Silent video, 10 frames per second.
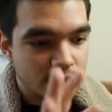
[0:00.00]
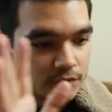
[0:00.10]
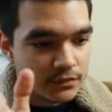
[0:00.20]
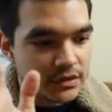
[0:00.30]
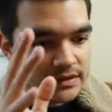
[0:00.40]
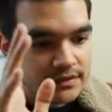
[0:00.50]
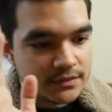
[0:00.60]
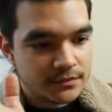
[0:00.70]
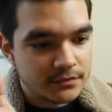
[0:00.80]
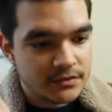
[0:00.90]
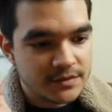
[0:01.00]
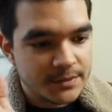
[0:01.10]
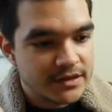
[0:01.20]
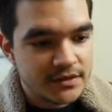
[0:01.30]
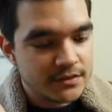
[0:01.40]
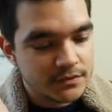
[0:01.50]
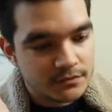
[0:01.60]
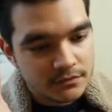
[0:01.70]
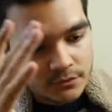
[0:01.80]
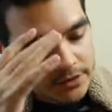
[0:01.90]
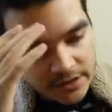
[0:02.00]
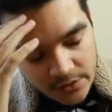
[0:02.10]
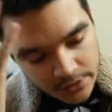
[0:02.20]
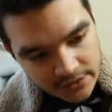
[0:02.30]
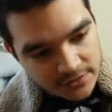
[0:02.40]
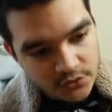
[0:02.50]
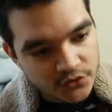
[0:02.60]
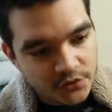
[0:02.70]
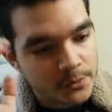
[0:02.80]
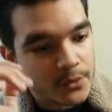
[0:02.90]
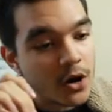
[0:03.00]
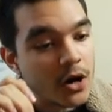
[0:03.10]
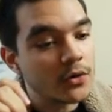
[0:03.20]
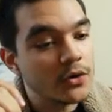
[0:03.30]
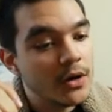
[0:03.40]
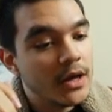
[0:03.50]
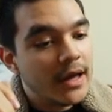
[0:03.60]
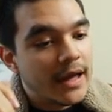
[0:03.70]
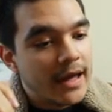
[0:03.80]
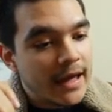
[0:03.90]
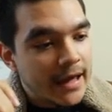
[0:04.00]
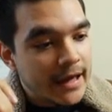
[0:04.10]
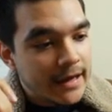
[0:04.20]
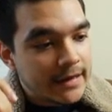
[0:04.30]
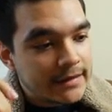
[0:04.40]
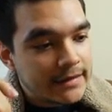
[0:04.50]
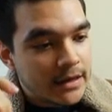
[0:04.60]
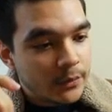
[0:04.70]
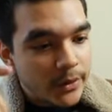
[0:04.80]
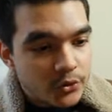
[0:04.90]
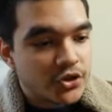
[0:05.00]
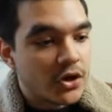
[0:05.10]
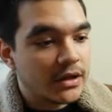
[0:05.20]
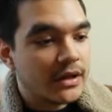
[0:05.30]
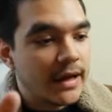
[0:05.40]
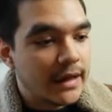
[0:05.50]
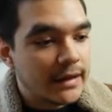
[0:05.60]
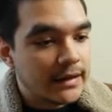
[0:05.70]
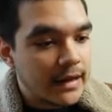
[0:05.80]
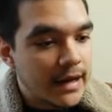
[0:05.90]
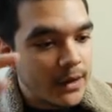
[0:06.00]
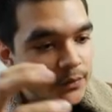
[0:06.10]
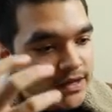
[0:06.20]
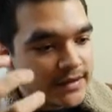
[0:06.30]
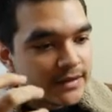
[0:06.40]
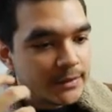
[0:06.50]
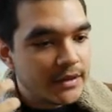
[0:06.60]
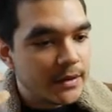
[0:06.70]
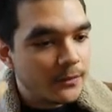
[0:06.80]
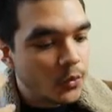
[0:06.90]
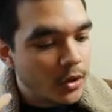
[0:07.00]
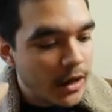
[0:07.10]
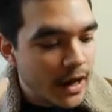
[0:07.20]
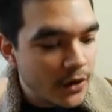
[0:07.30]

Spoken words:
is speaks what anyway, who's from Morocco, and we were talking, and I was asking him, well, how